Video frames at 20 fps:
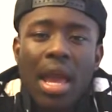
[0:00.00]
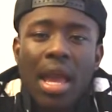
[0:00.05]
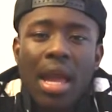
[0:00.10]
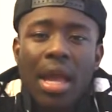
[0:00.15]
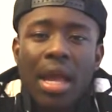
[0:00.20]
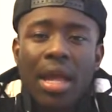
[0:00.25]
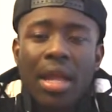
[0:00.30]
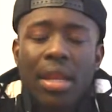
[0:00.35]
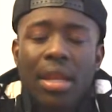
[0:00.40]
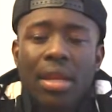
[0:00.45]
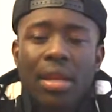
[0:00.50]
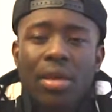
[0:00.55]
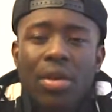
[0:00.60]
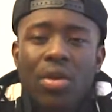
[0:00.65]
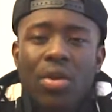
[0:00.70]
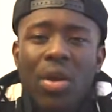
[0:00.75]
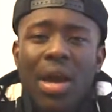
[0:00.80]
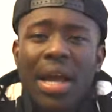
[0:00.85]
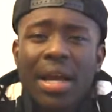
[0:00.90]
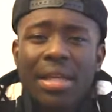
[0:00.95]
And
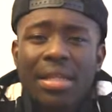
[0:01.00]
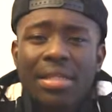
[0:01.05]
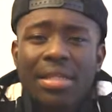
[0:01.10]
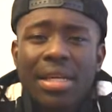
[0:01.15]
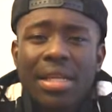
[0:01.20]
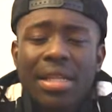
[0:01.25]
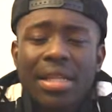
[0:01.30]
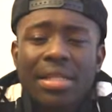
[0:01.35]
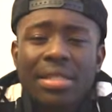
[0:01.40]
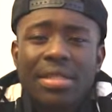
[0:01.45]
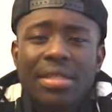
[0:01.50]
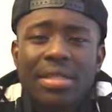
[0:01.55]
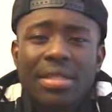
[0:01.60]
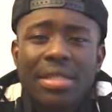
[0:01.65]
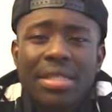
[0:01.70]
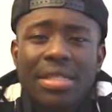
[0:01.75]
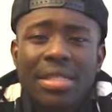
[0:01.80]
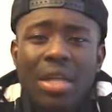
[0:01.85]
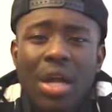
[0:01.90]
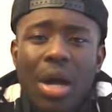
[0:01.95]
you know, I can say this is
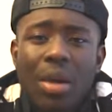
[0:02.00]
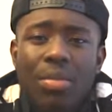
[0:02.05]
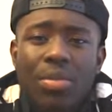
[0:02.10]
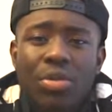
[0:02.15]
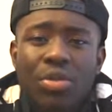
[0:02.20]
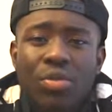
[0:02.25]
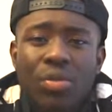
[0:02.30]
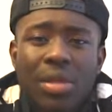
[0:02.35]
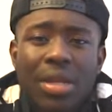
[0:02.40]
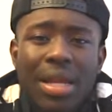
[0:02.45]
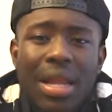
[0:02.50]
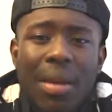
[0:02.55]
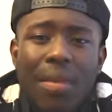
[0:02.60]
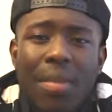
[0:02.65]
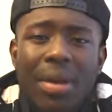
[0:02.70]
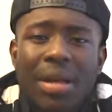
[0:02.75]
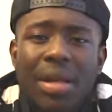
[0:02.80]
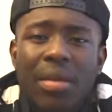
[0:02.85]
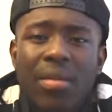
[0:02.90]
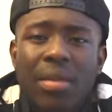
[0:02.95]
this is an opportunity that
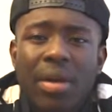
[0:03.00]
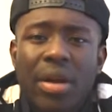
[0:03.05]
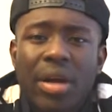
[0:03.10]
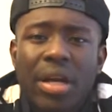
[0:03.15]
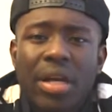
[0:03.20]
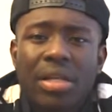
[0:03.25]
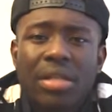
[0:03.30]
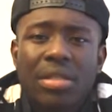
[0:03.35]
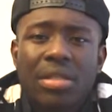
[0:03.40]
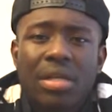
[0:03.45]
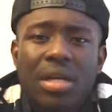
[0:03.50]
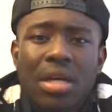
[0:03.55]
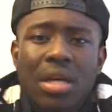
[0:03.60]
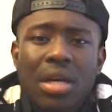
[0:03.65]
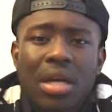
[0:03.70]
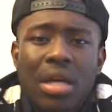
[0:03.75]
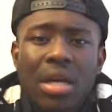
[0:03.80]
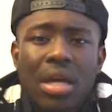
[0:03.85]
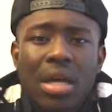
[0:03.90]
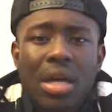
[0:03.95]
many Americans
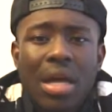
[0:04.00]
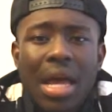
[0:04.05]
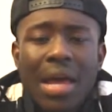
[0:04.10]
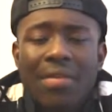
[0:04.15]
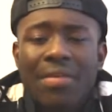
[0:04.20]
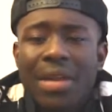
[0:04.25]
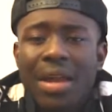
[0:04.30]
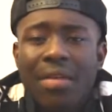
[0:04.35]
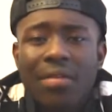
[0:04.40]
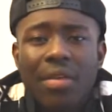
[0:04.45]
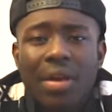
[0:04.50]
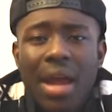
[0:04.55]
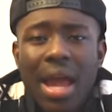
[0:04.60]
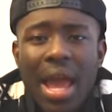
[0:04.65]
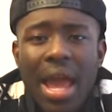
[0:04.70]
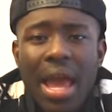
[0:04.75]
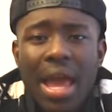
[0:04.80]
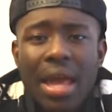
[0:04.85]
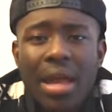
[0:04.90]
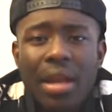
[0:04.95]
have never
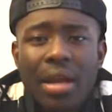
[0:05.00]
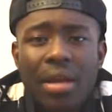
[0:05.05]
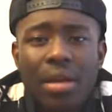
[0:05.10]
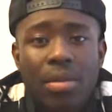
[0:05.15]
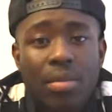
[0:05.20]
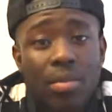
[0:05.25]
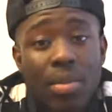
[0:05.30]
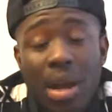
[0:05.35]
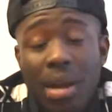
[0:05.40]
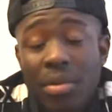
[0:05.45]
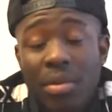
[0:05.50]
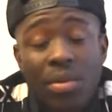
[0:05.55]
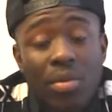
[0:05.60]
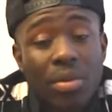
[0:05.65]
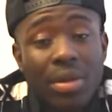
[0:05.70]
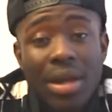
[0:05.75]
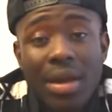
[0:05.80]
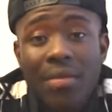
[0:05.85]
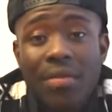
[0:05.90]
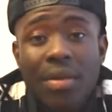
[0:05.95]
had, probably
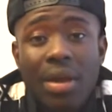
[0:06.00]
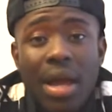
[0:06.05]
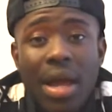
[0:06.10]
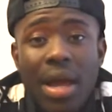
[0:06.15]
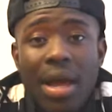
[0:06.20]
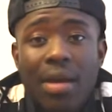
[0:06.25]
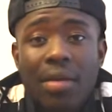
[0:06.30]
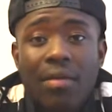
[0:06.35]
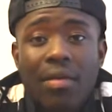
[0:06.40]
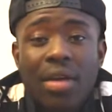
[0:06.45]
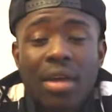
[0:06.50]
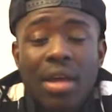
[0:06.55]
will never have.